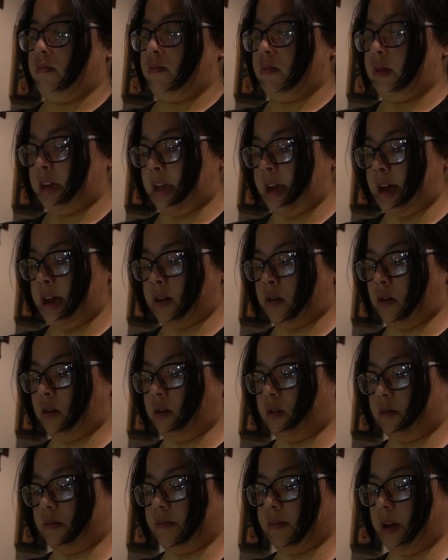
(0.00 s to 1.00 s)
Like, at
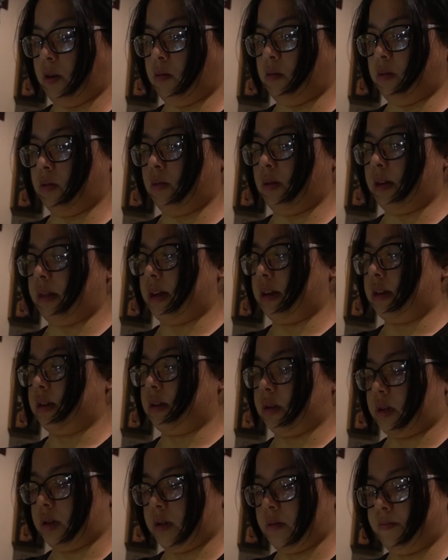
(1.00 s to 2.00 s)
all. I wonder why that
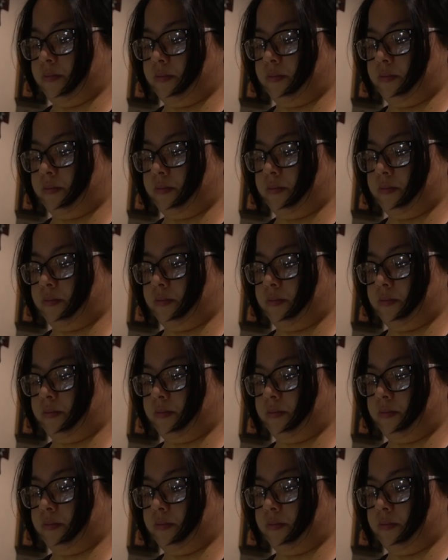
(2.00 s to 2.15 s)
is.